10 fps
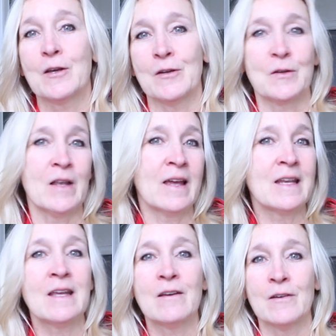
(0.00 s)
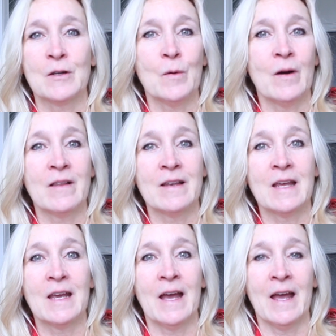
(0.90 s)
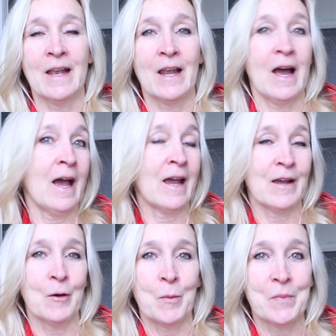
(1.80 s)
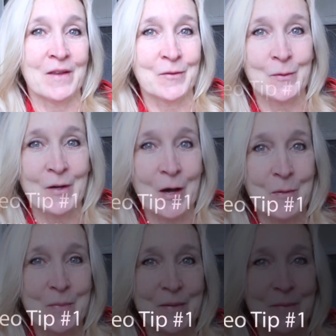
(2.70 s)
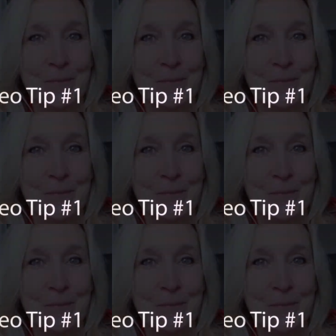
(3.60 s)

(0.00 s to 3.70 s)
good lighting, good quality, and I hope this will help.